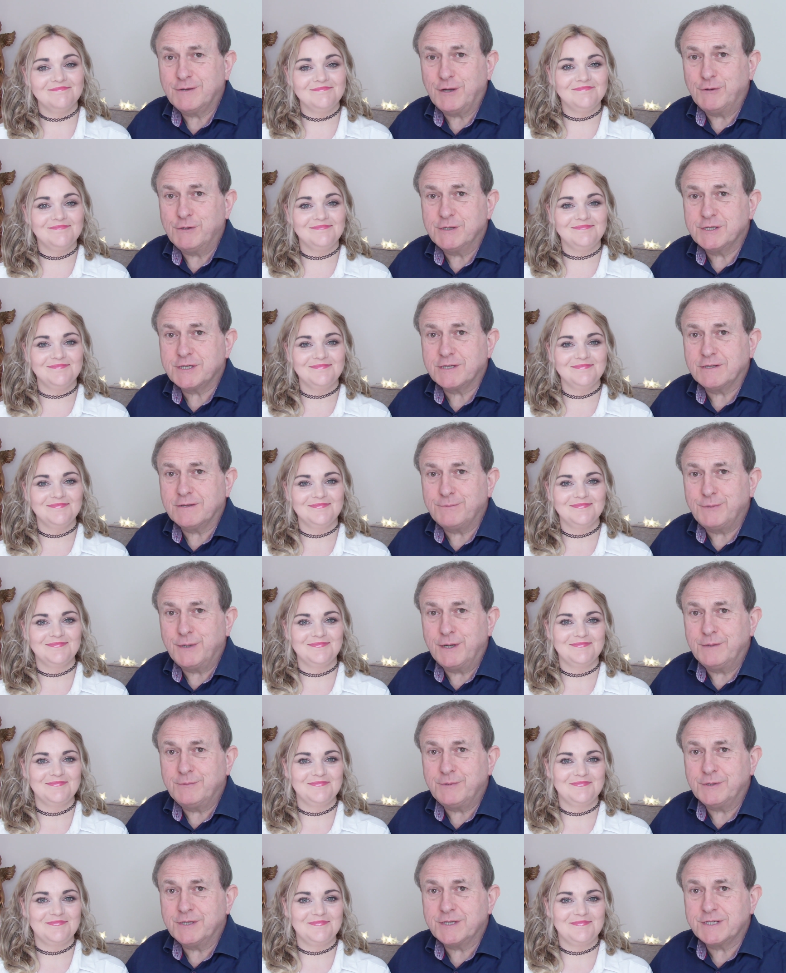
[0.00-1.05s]
Speaker 1: going to the
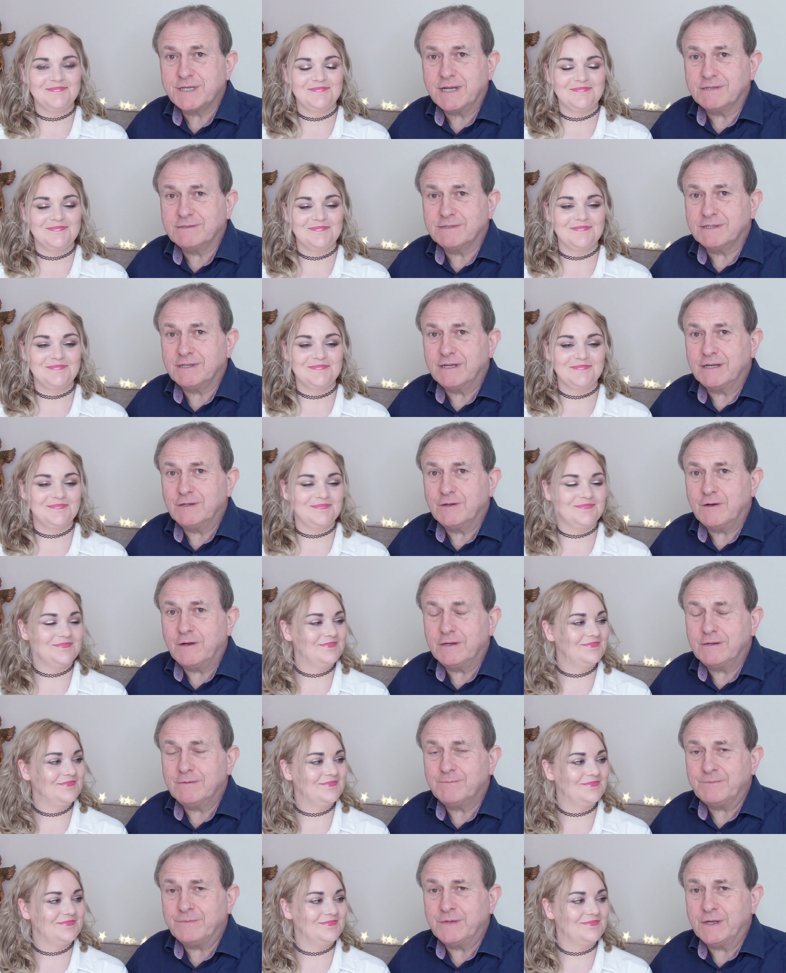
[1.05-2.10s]
pub on a Saturday
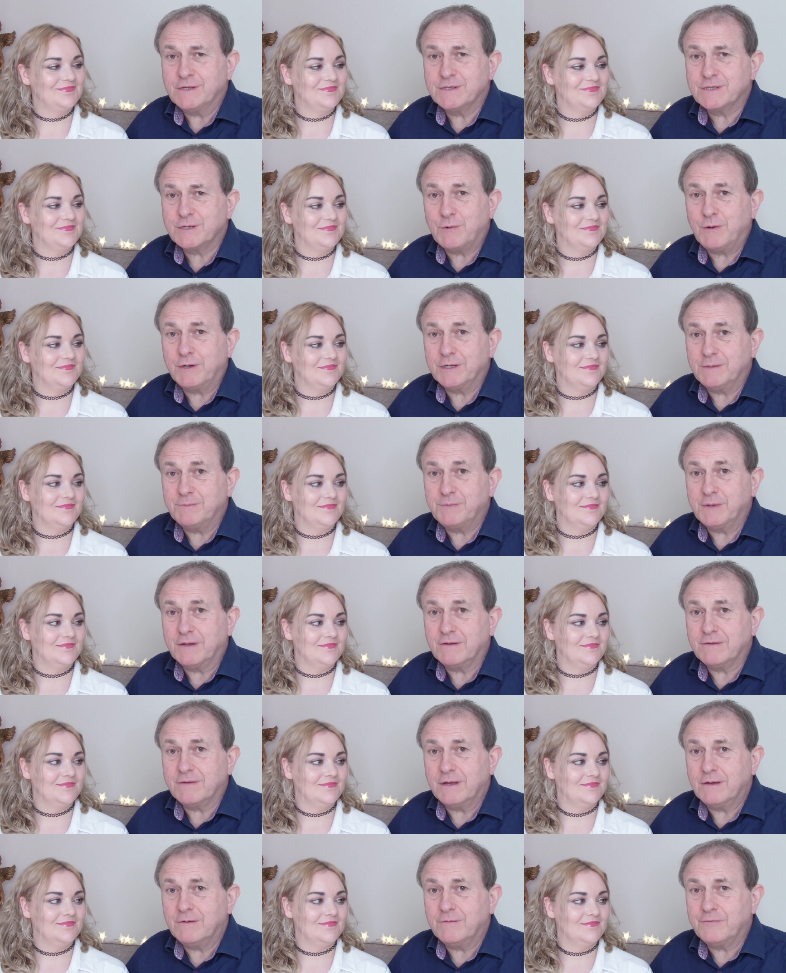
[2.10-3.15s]
night is quite a big
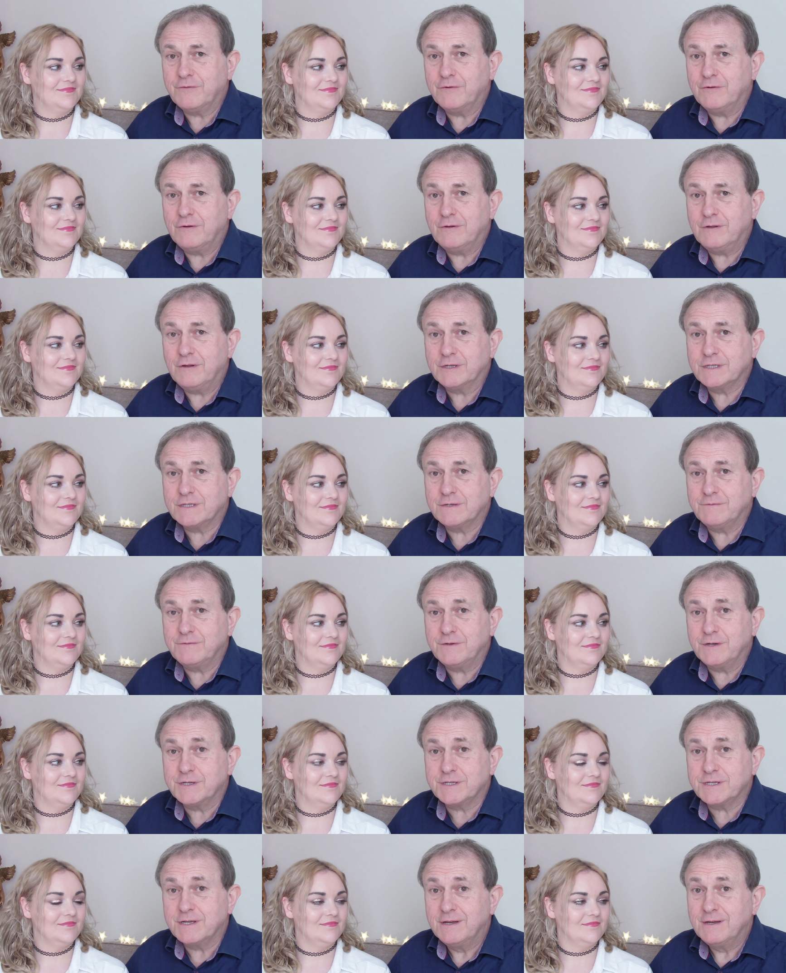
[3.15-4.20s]
thing for a lot of
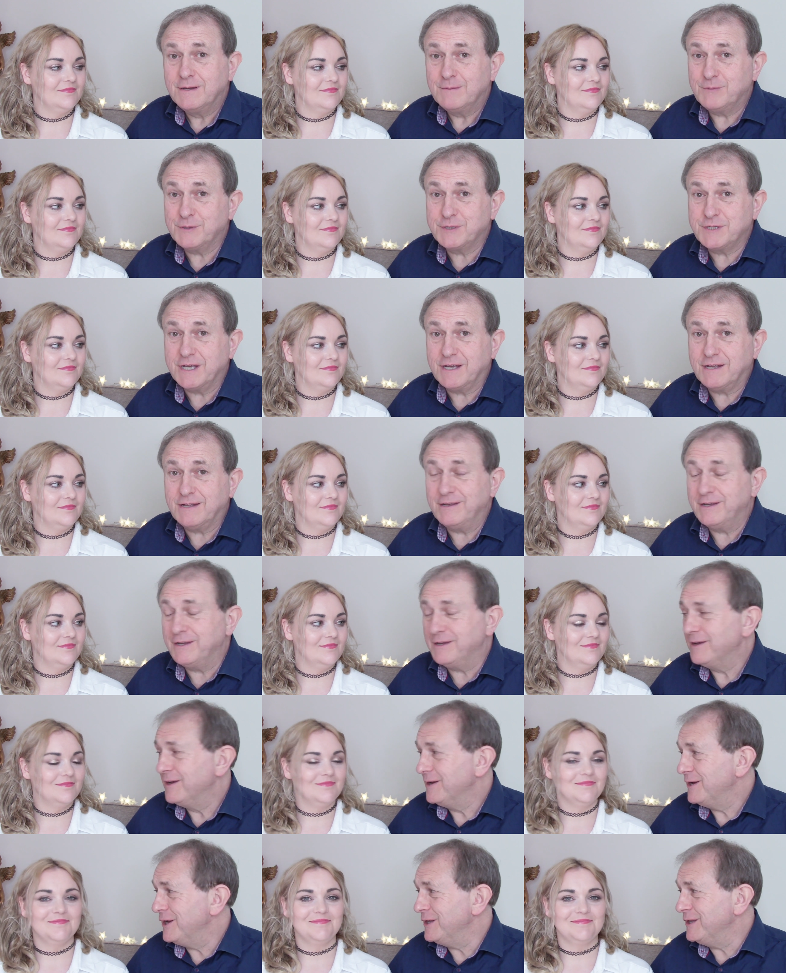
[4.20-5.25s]
us, particularly
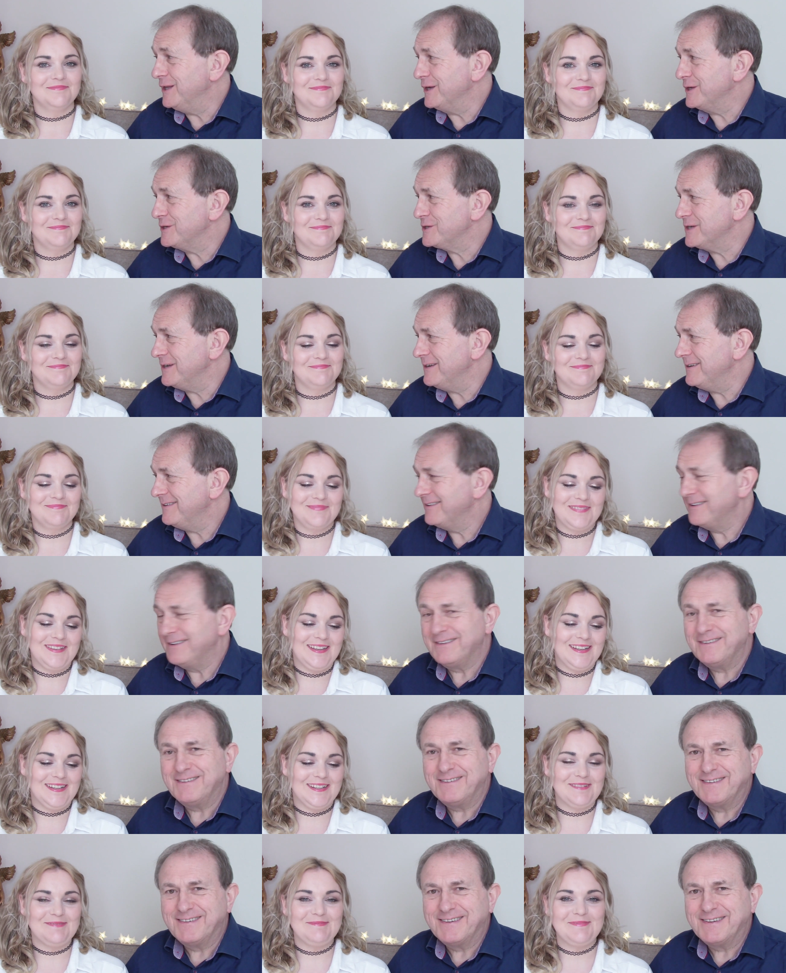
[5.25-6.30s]
Alyssa.
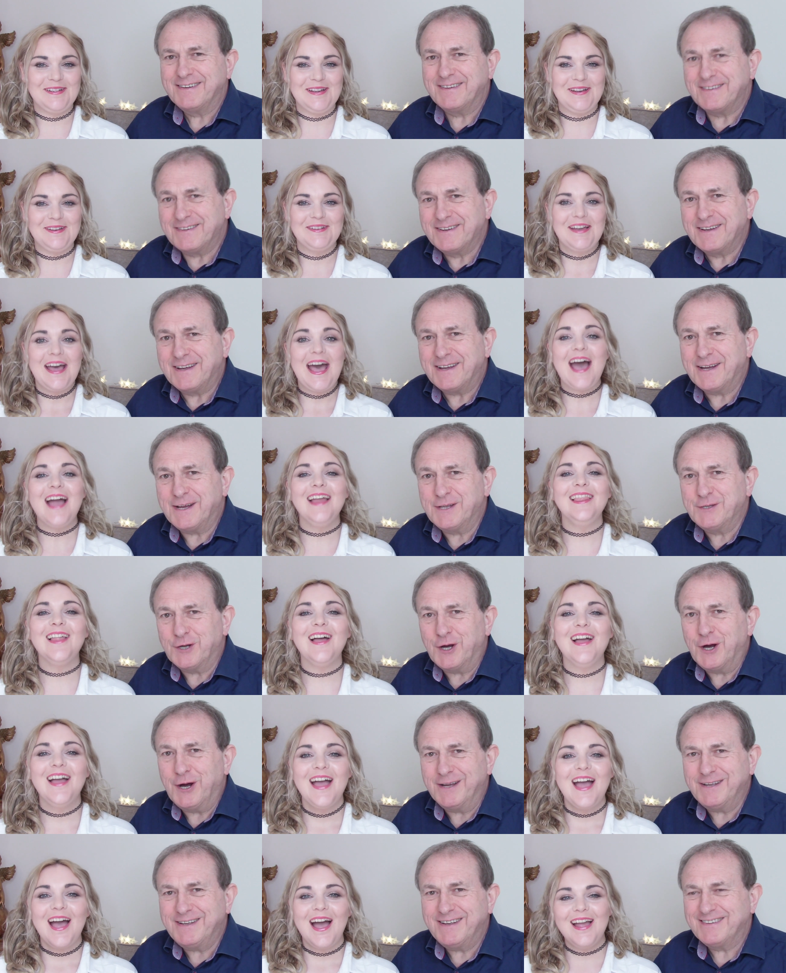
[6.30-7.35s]
Speaker 2: Yeah, well, and
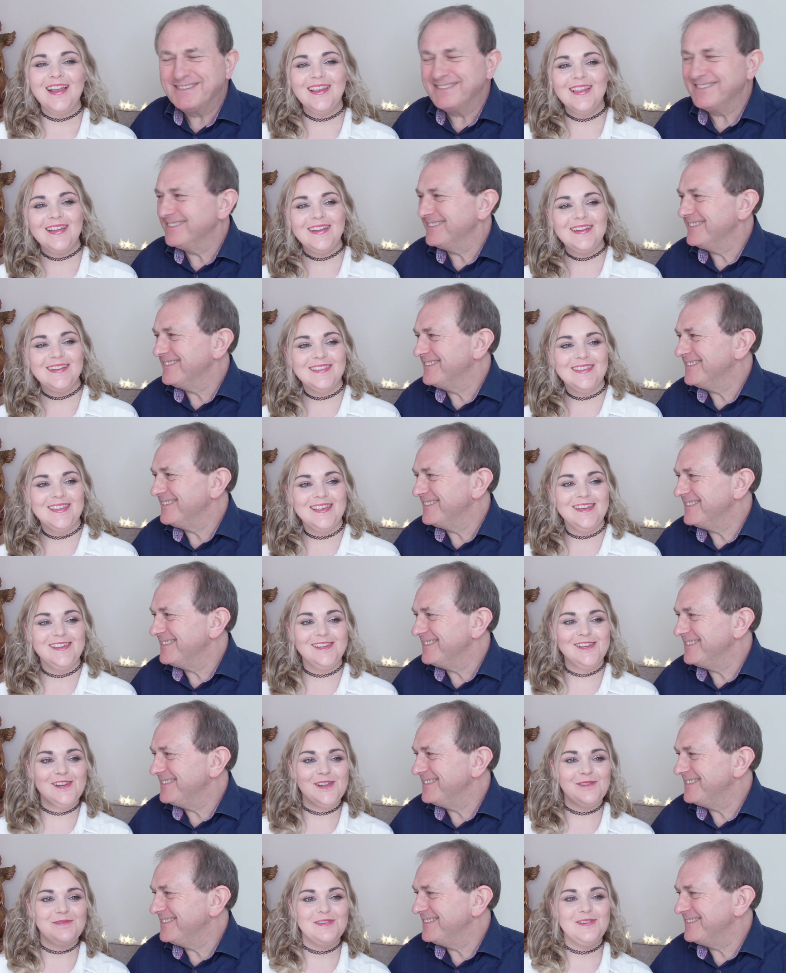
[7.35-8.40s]
I, li- I. I like the
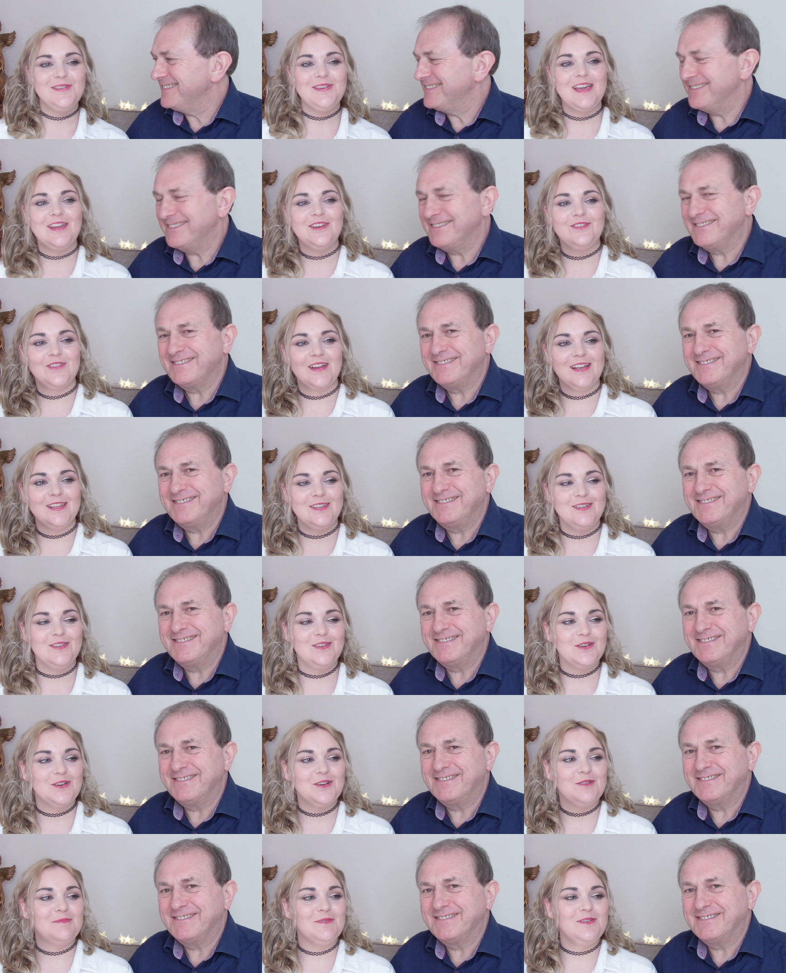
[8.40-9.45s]
you know when you get dressed
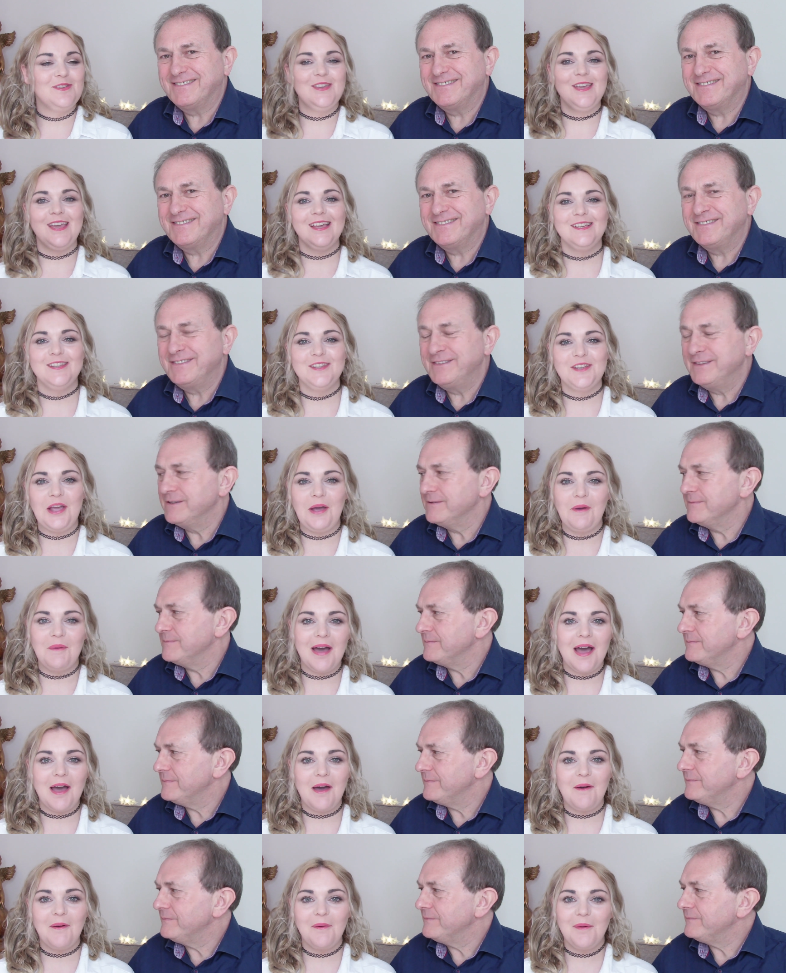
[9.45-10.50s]
up and you get to go
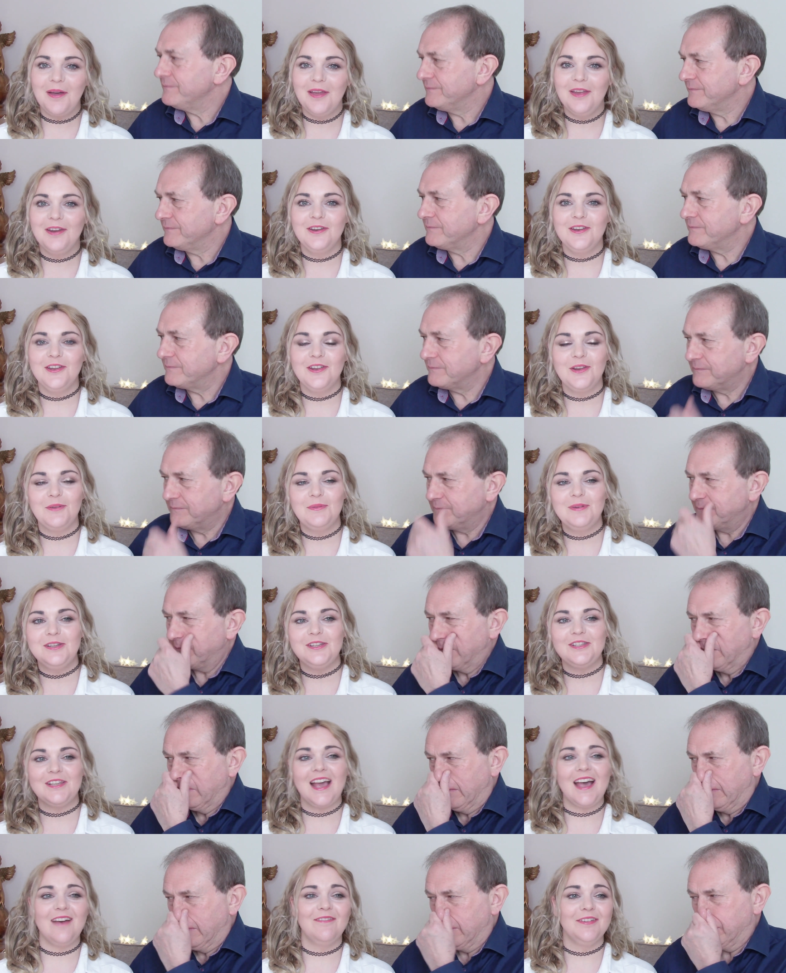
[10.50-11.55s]
out and you know we
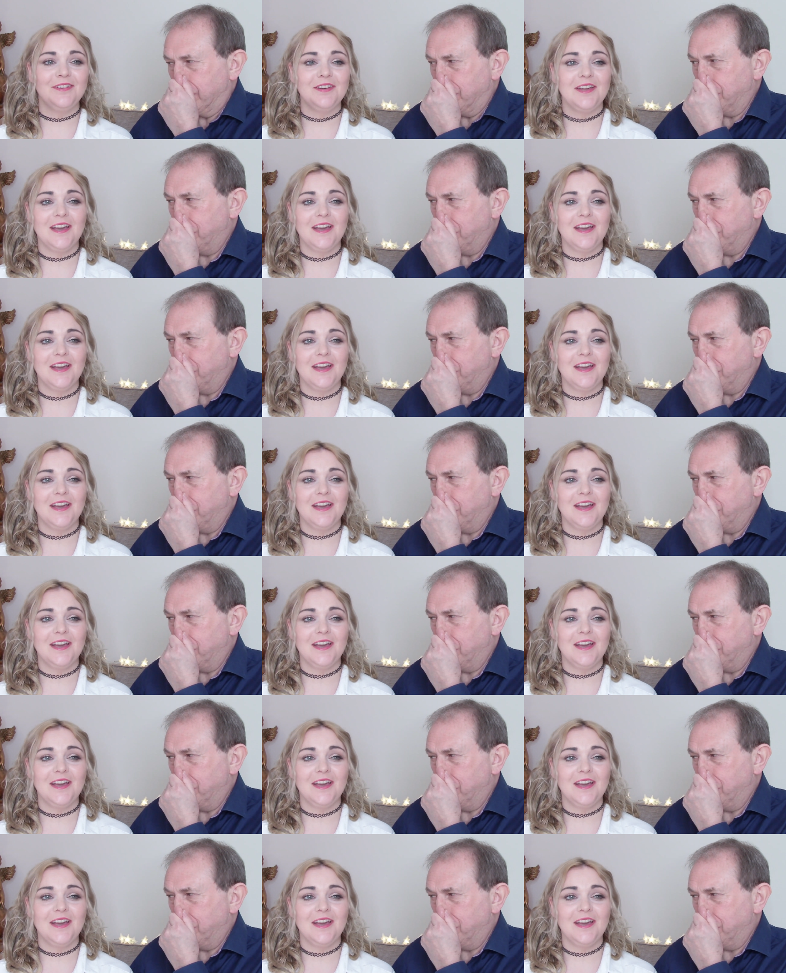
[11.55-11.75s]
just haven't